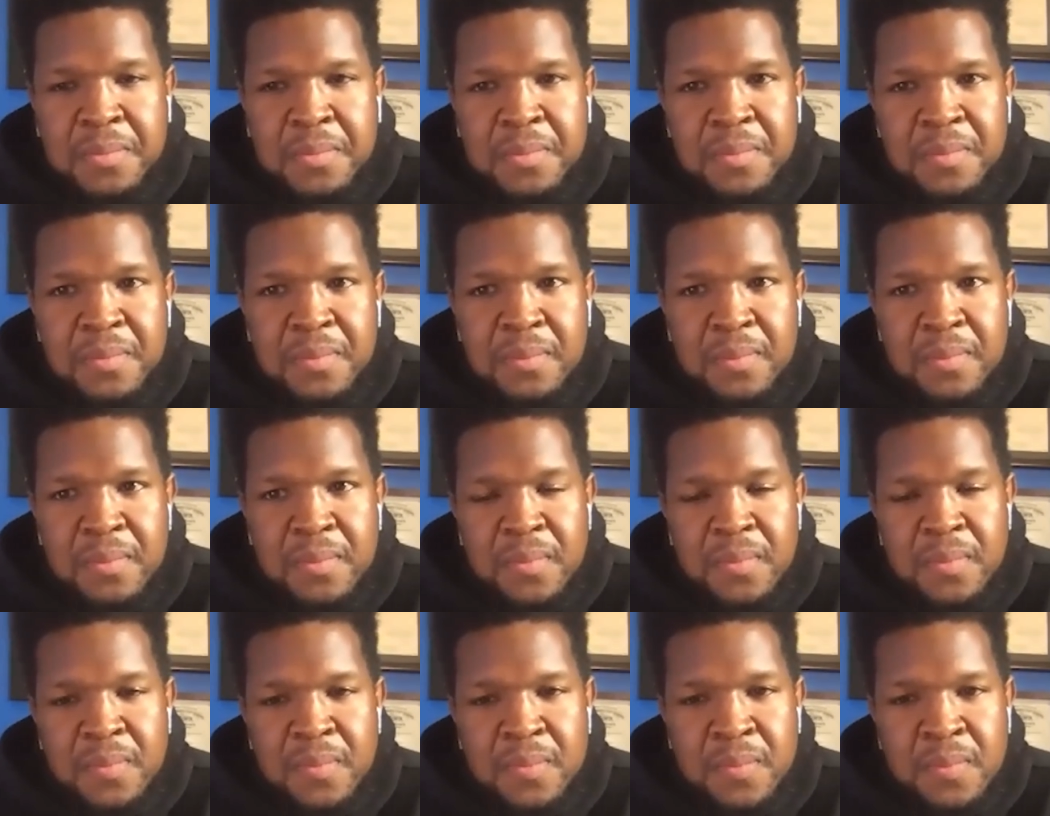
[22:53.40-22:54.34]

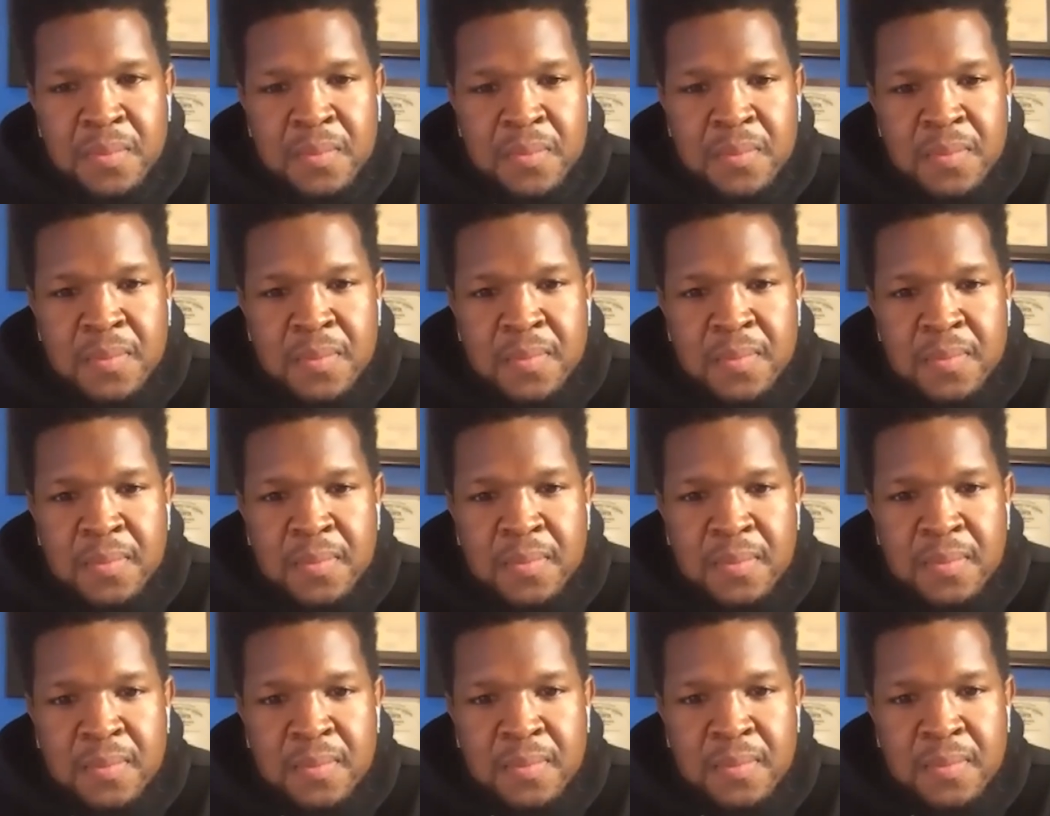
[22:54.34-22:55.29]

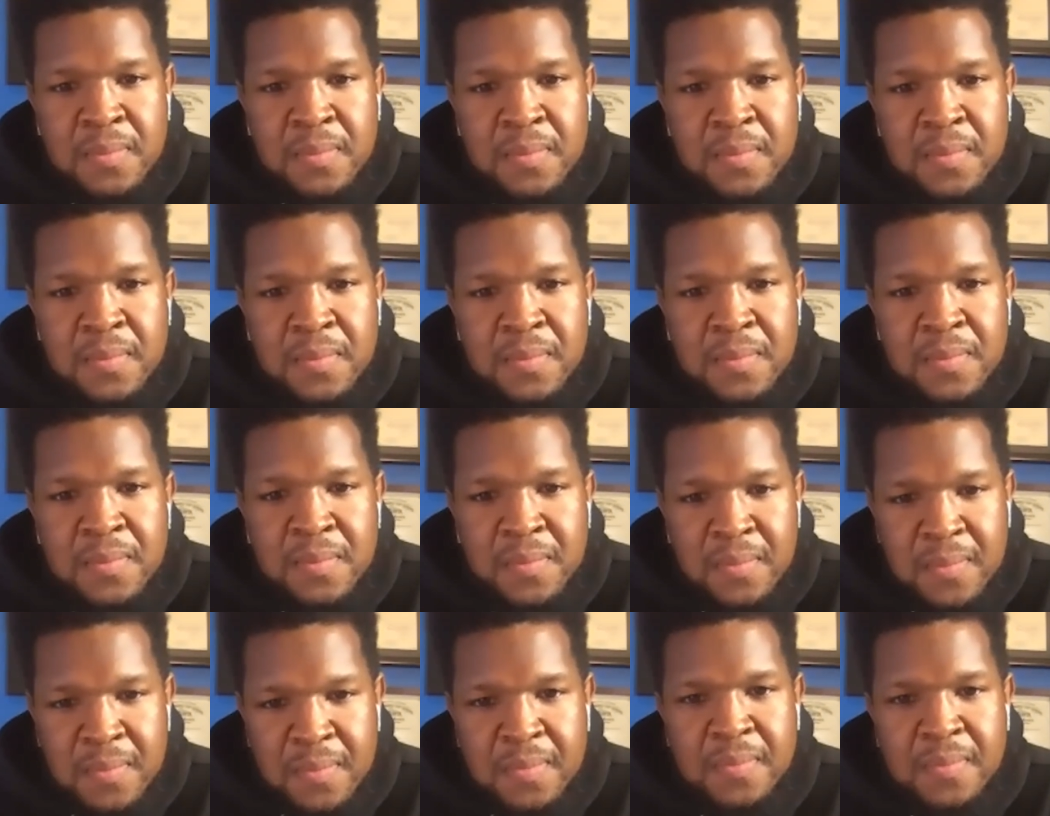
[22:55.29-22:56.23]

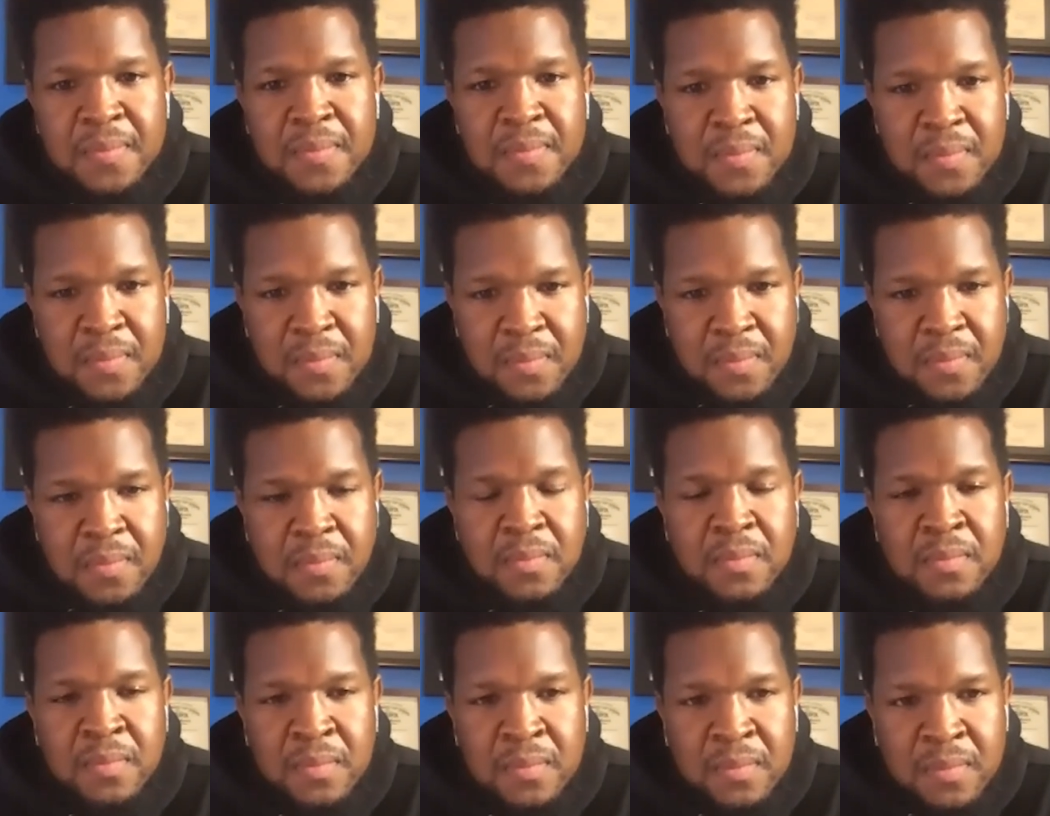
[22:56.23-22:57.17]

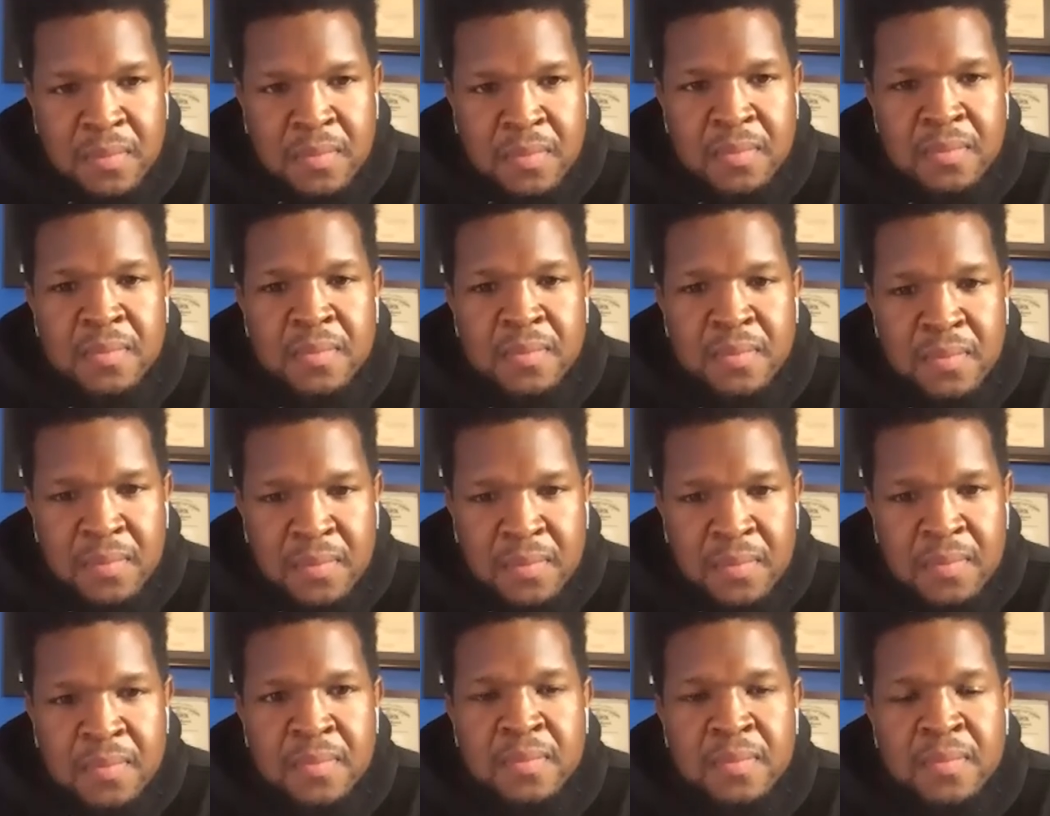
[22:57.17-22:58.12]

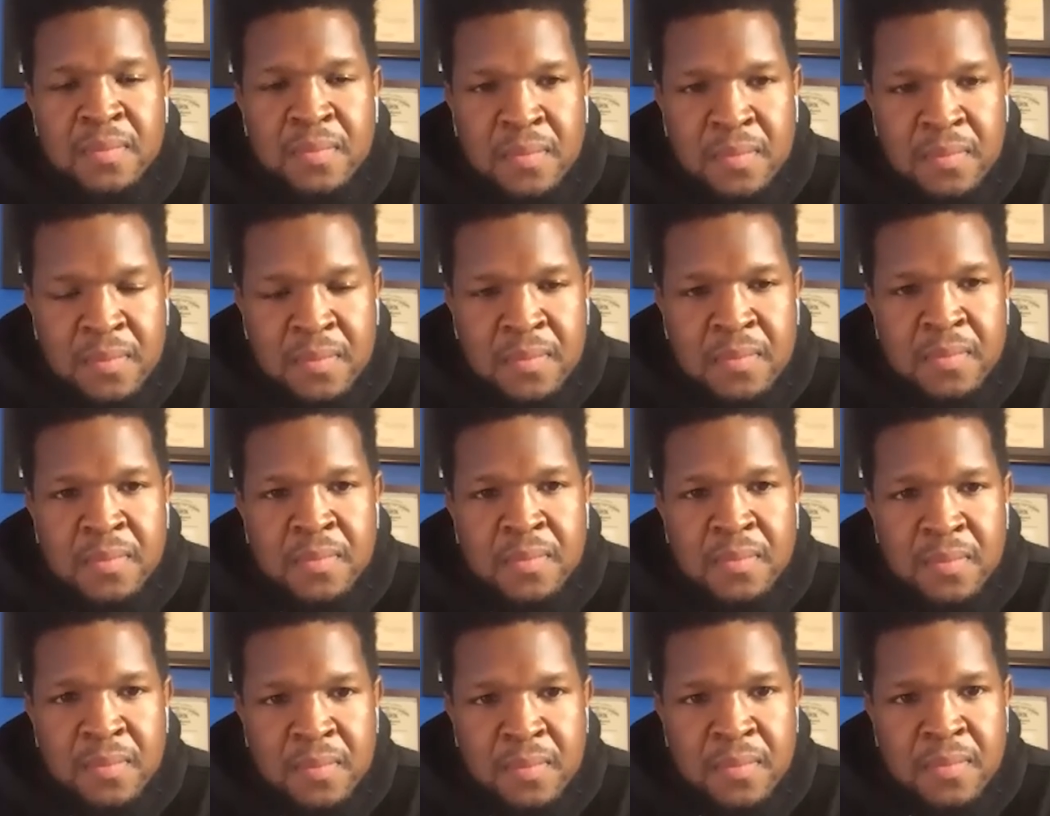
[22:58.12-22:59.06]

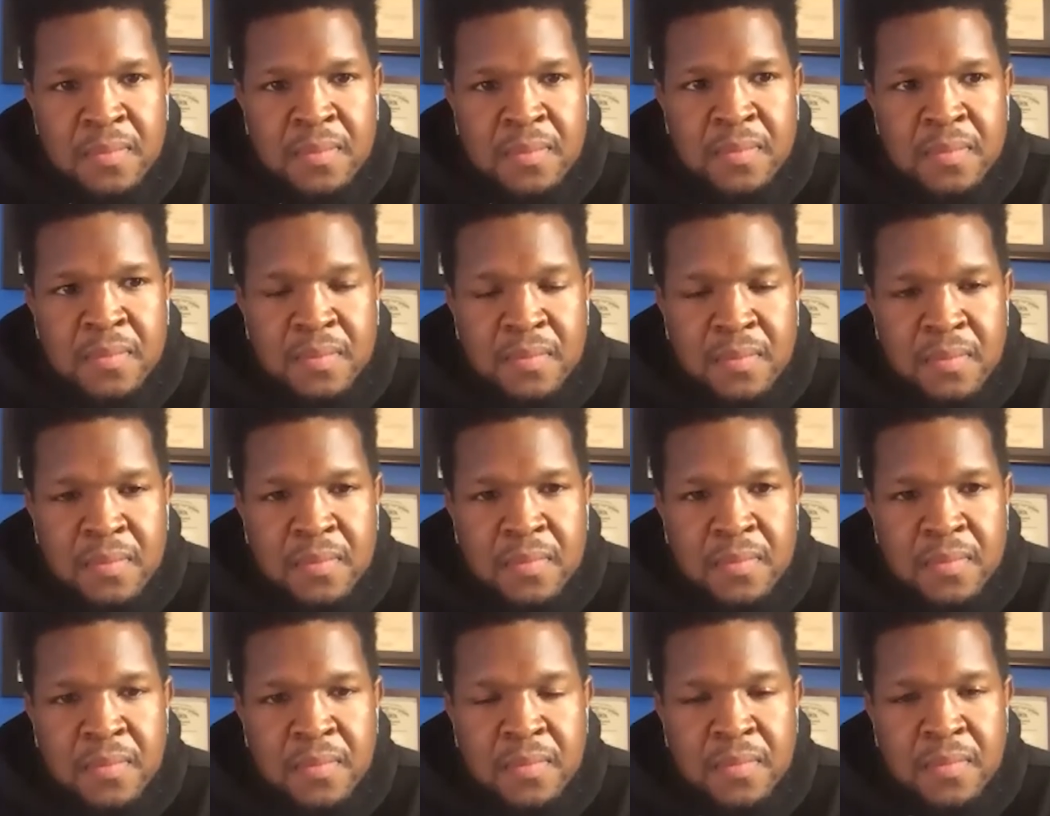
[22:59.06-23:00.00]

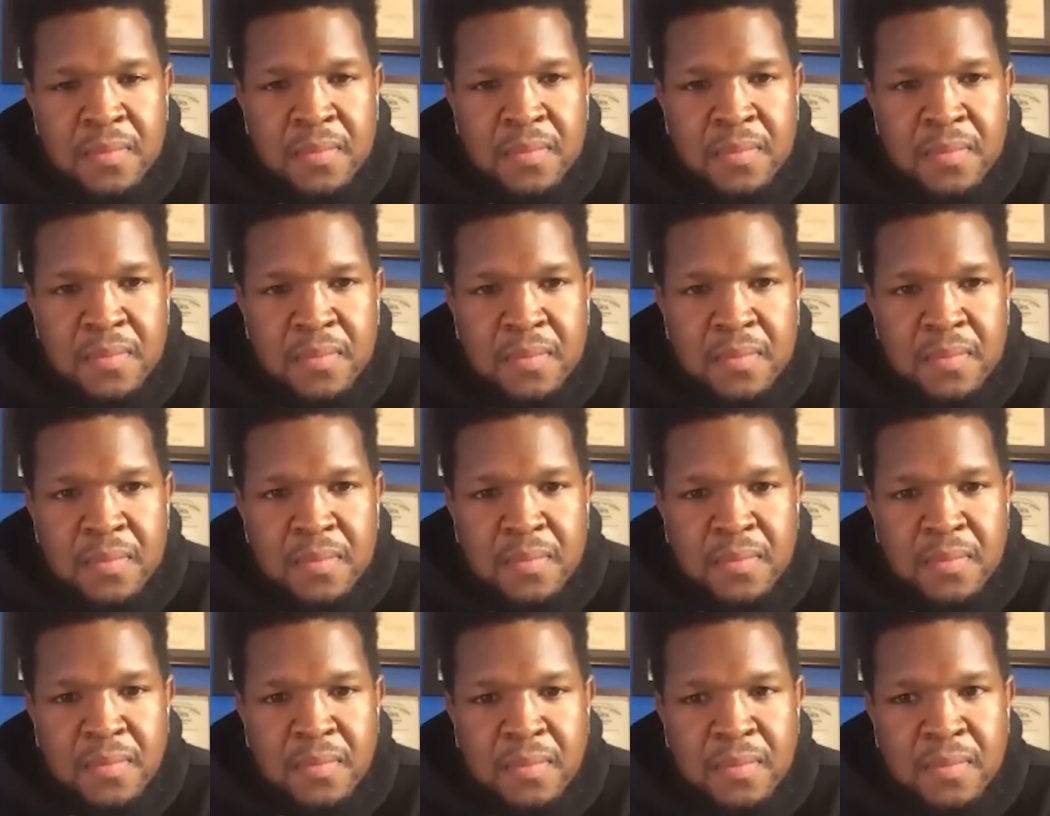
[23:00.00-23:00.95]

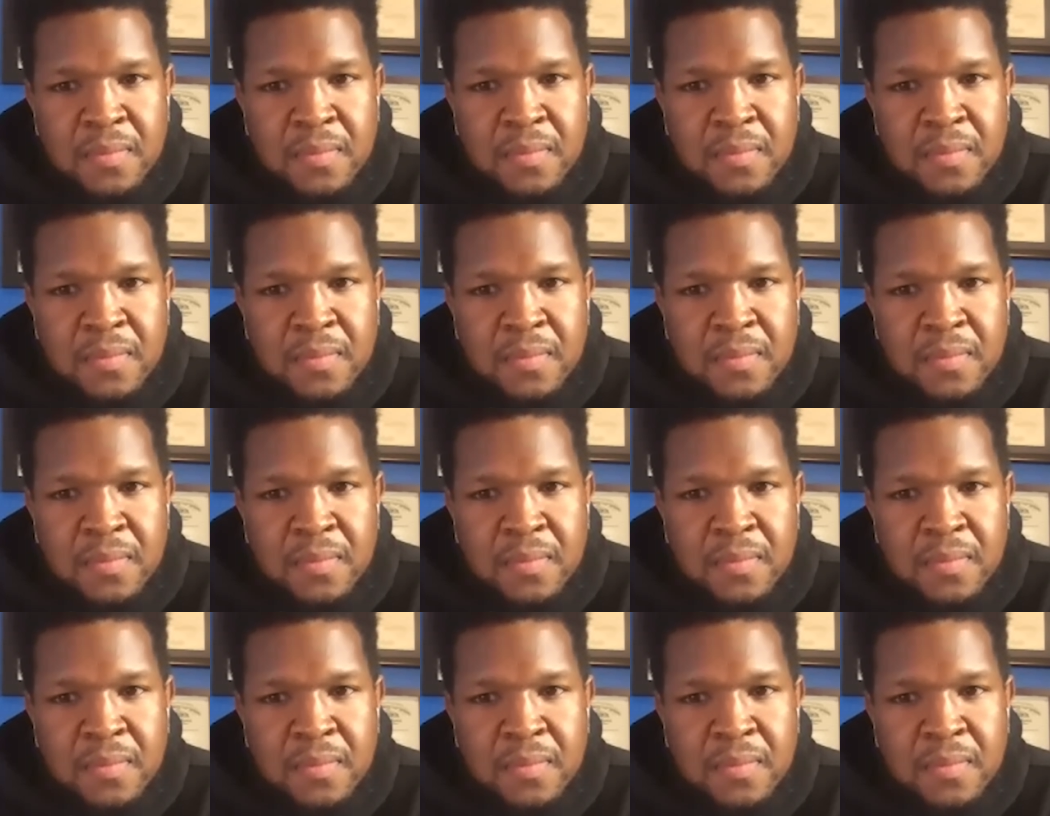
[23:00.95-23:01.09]
(silent)